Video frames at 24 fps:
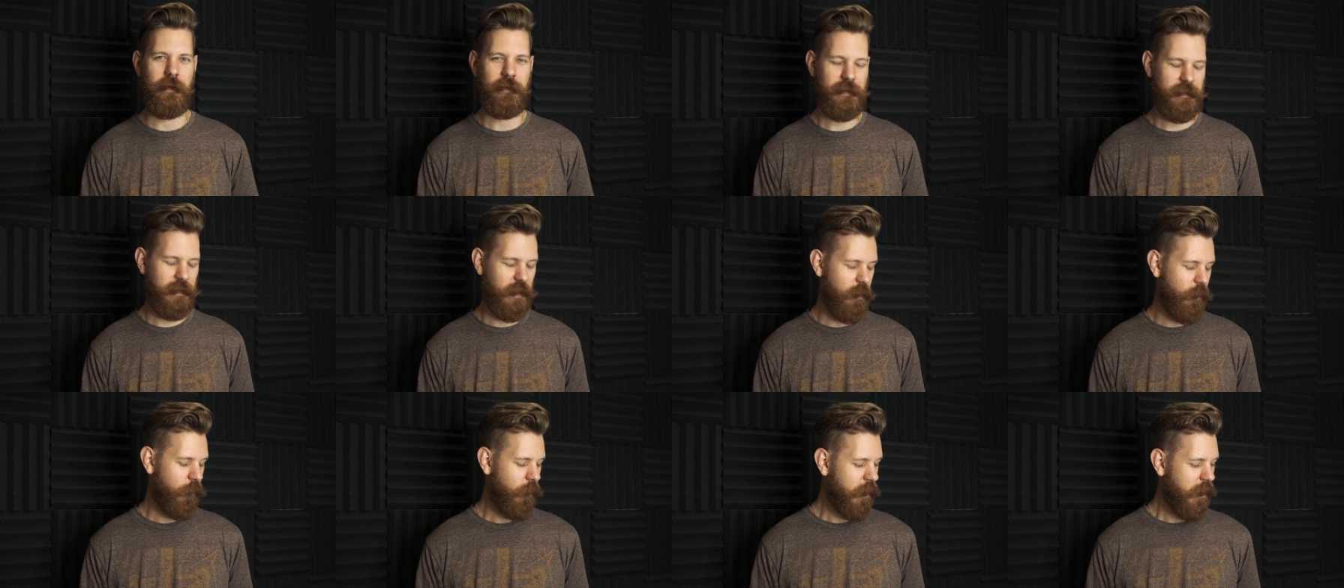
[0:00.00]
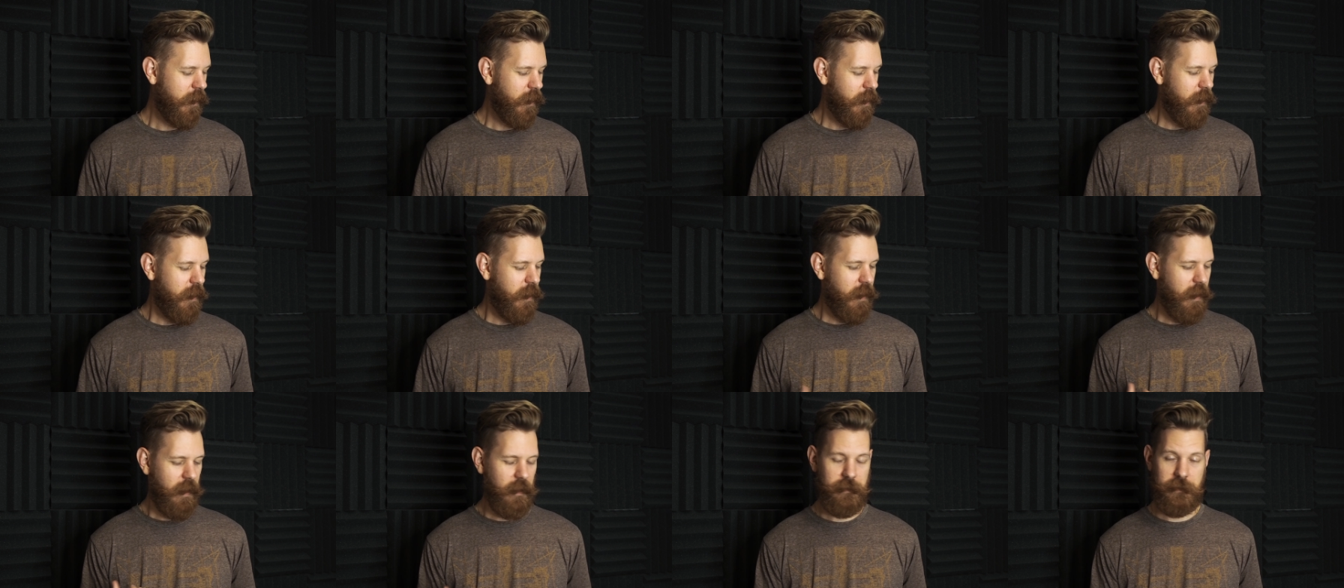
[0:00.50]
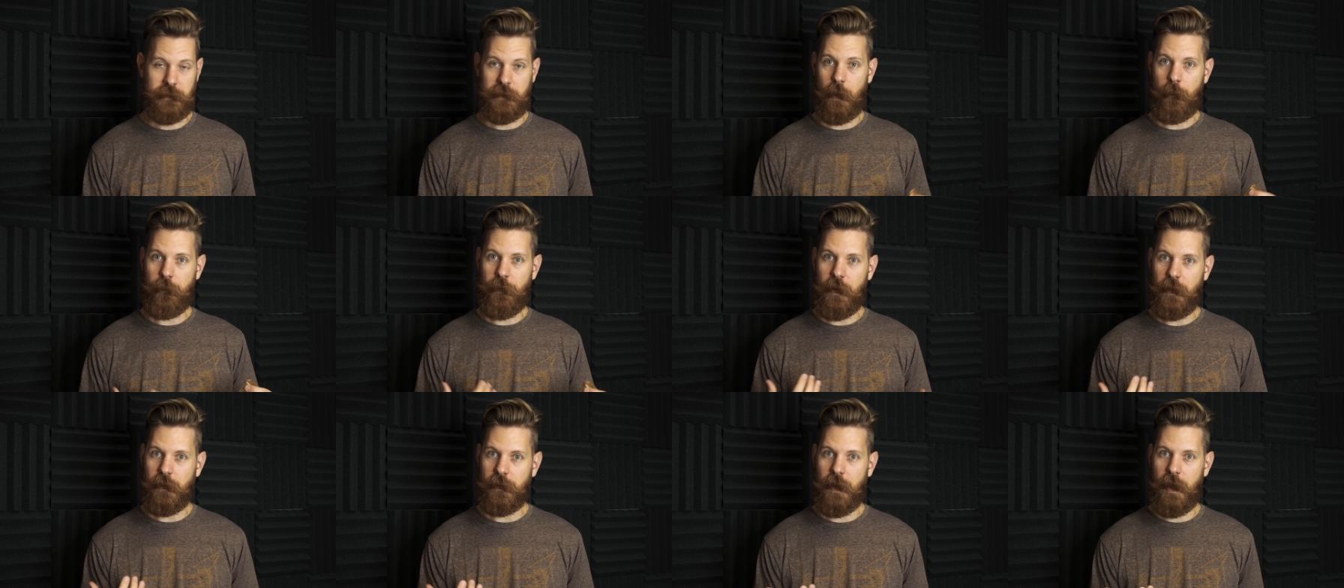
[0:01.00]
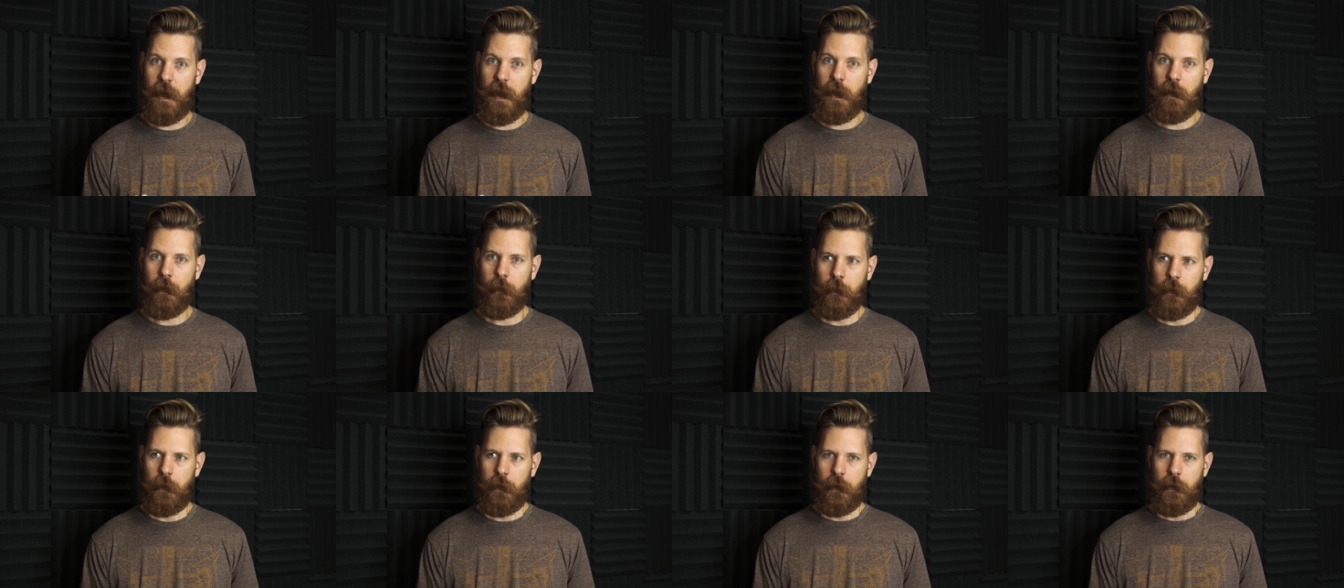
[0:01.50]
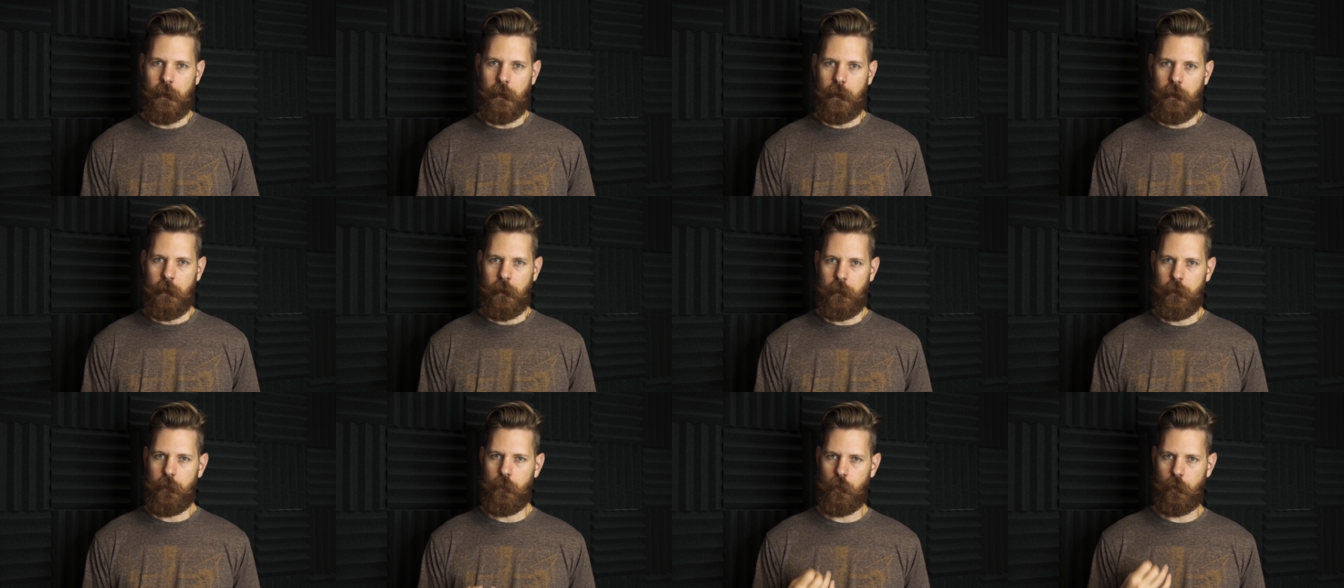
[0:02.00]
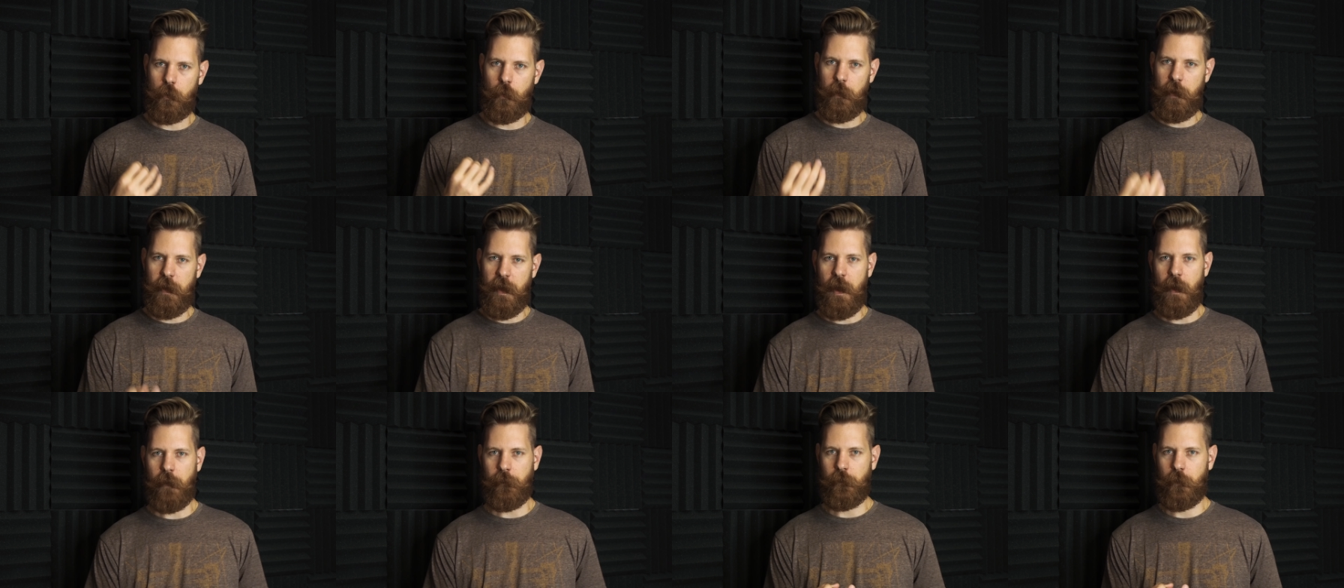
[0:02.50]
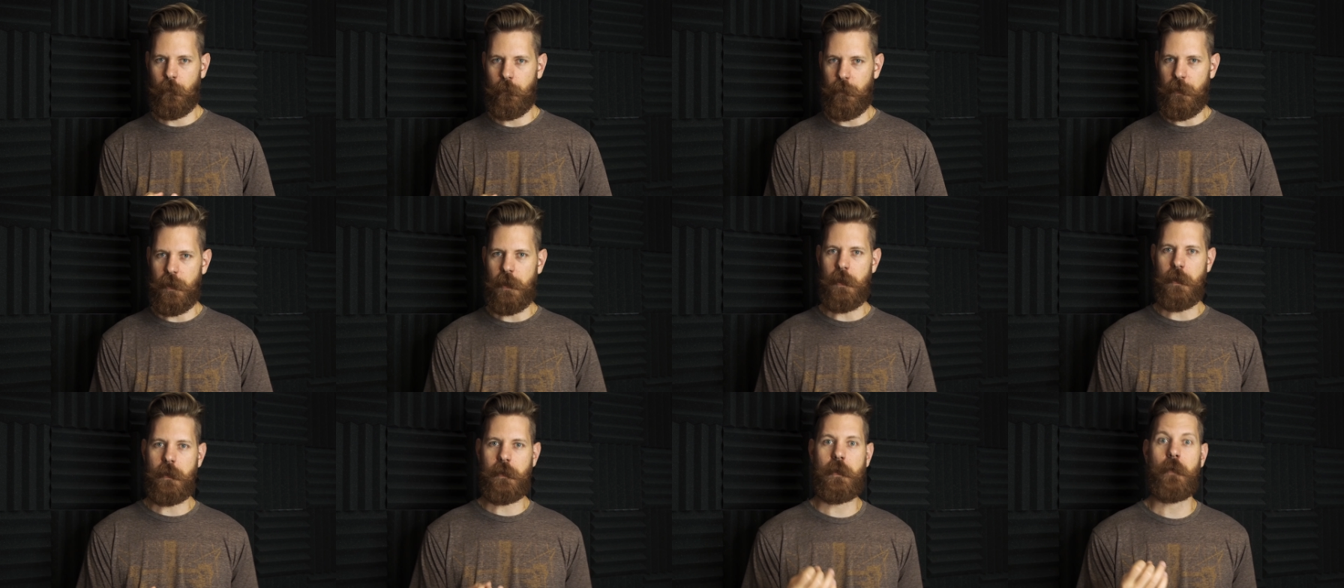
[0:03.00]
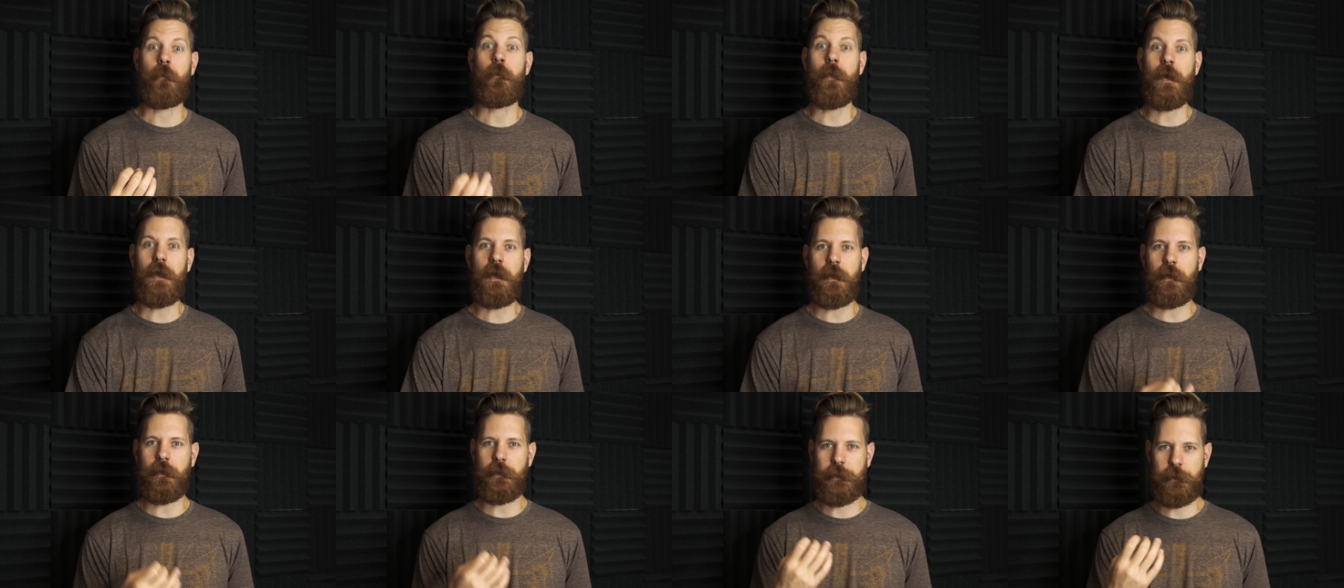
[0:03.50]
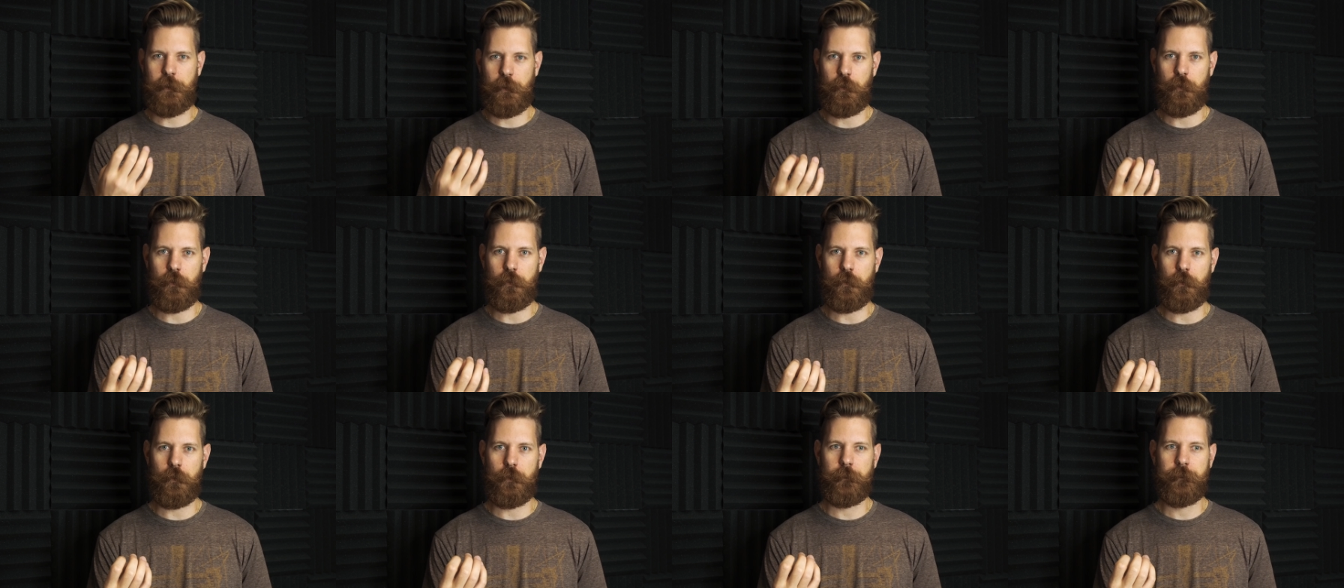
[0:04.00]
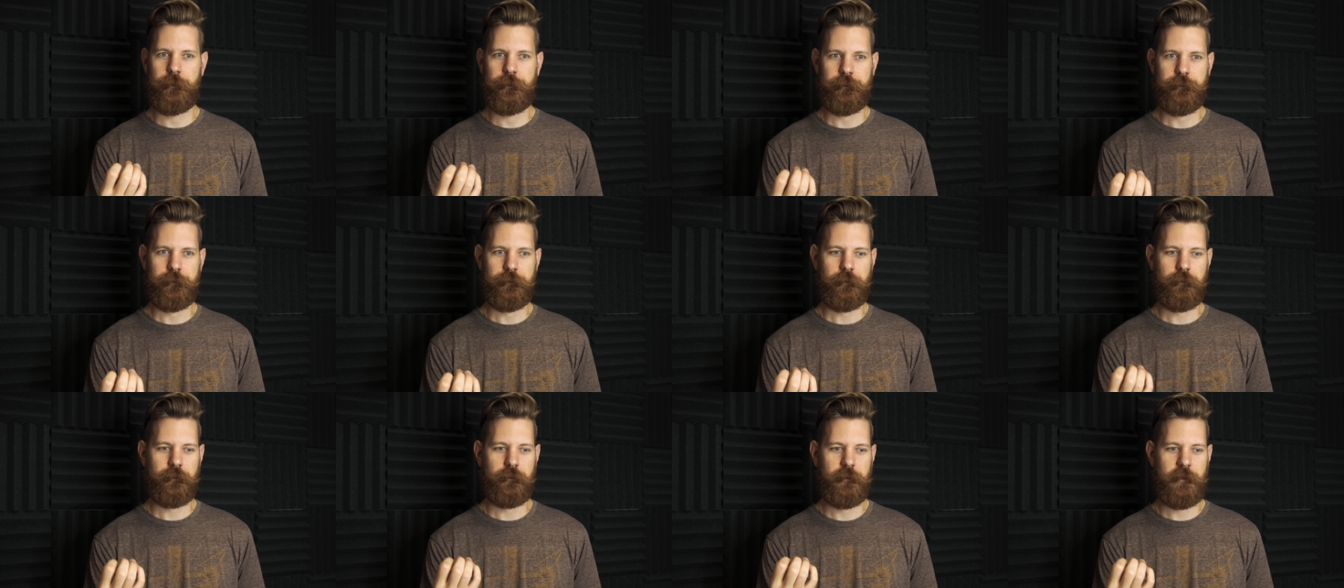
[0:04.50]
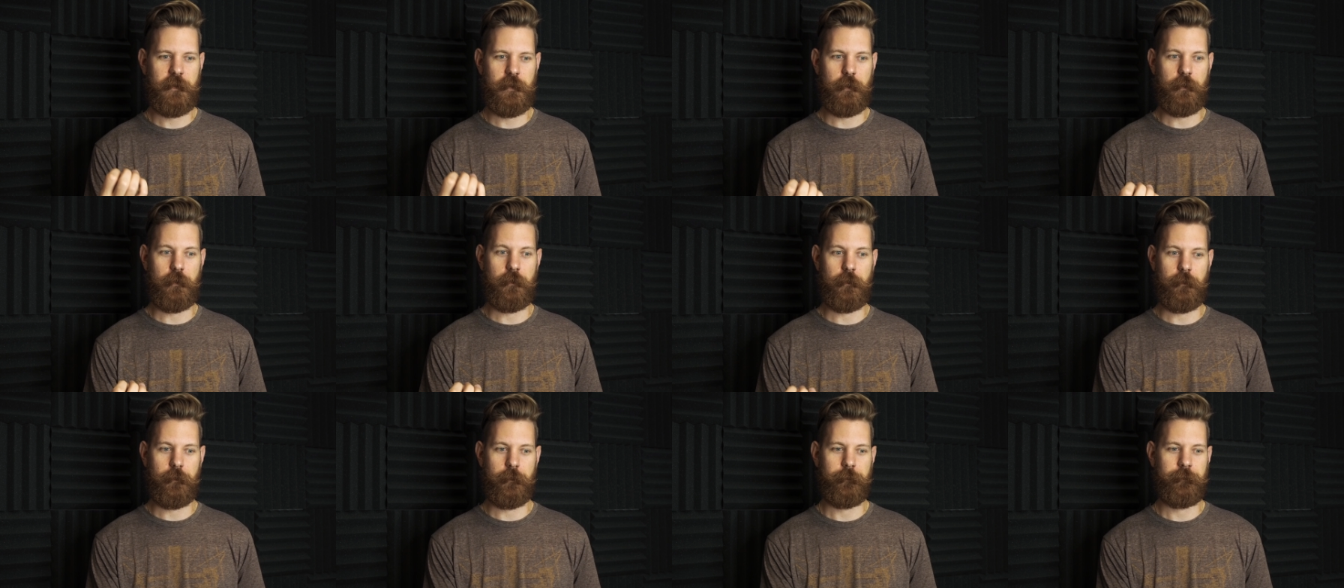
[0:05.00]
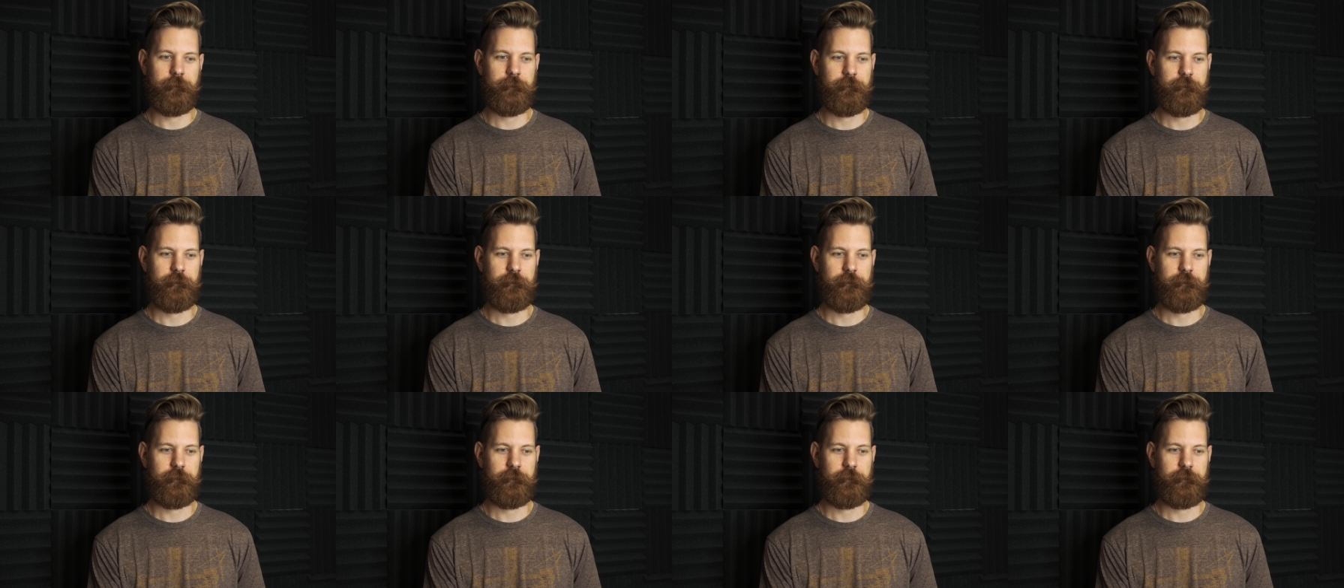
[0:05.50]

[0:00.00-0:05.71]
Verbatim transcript: So it's something that you're going to have to be committed to to